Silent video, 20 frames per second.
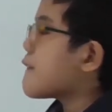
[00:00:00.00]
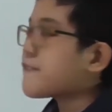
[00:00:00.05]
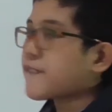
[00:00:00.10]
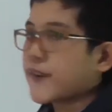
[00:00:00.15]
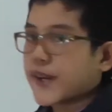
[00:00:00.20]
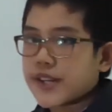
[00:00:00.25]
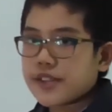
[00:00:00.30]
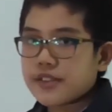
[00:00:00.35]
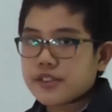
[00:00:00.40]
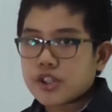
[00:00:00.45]

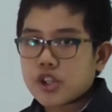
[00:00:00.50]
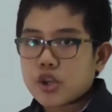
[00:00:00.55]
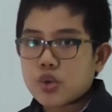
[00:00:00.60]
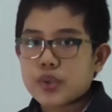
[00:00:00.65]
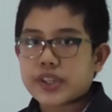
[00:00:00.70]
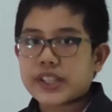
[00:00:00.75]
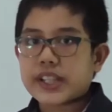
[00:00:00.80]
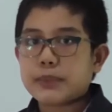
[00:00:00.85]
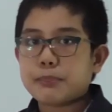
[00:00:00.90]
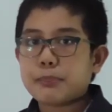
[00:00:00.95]
First,
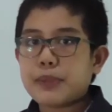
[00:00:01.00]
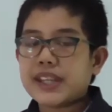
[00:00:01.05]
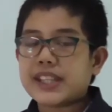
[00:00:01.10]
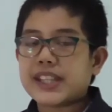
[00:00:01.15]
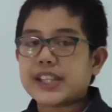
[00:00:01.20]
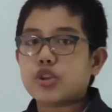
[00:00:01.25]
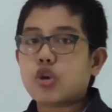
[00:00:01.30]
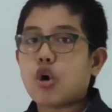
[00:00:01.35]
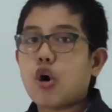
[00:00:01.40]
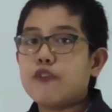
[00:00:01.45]
we can make
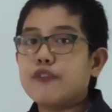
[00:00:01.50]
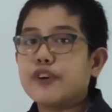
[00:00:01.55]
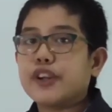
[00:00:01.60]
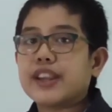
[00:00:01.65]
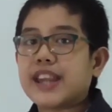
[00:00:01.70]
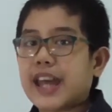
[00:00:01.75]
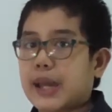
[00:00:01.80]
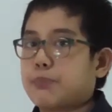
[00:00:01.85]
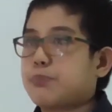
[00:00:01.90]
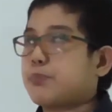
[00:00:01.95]
it
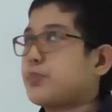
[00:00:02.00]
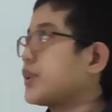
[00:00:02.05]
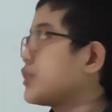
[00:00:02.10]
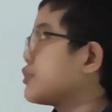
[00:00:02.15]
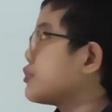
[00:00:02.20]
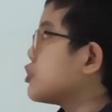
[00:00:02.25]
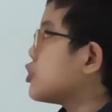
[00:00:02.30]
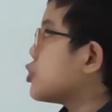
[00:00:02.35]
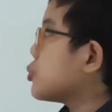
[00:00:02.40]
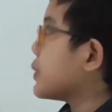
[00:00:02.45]
overlap
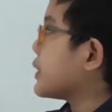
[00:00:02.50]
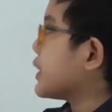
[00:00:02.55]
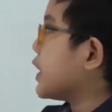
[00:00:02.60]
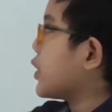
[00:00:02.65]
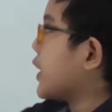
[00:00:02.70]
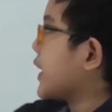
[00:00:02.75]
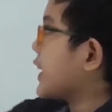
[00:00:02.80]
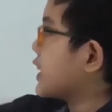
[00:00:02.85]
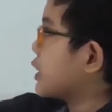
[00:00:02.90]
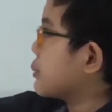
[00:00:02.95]
with
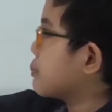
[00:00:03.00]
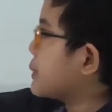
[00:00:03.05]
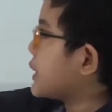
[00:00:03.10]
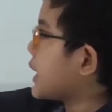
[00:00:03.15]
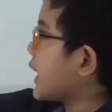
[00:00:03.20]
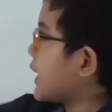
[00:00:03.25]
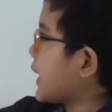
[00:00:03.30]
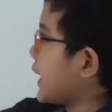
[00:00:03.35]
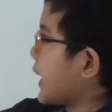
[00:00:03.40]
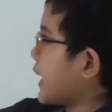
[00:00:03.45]
our angle
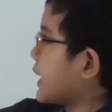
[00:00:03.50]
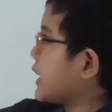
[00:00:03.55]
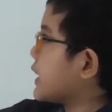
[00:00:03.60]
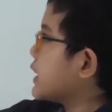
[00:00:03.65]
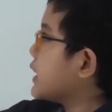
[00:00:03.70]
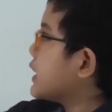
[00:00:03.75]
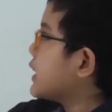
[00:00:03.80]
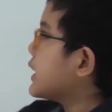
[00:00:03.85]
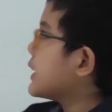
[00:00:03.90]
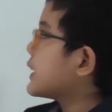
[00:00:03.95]
B and A.
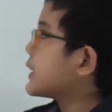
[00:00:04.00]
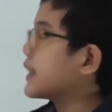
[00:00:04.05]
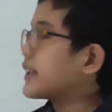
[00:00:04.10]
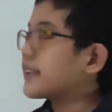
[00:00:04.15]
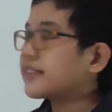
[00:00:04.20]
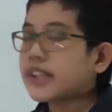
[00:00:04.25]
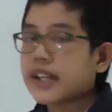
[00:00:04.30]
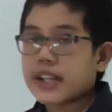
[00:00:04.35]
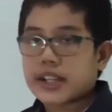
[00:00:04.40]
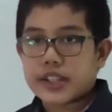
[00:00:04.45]
The
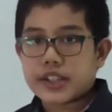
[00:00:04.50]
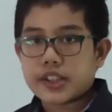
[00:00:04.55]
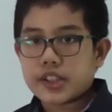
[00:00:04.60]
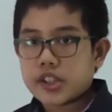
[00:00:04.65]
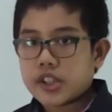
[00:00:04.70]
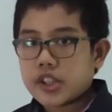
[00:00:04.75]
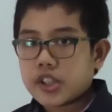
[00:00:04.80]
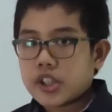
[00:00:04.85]
second,